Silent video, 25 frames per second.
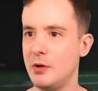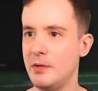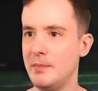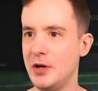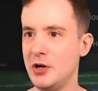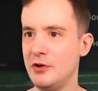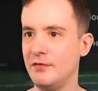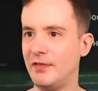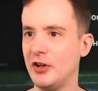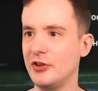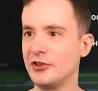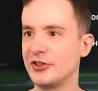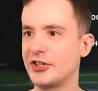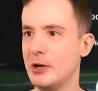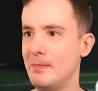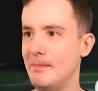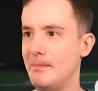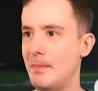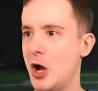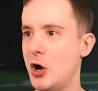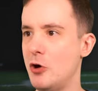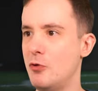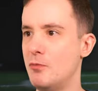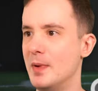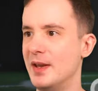we move on to
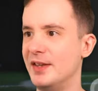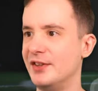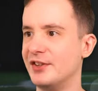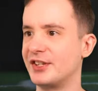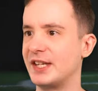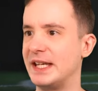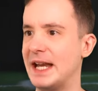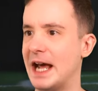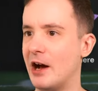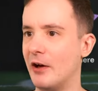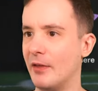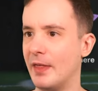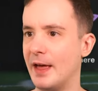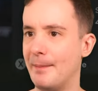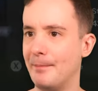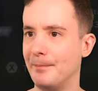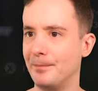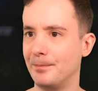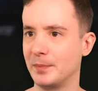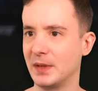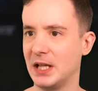moments now then?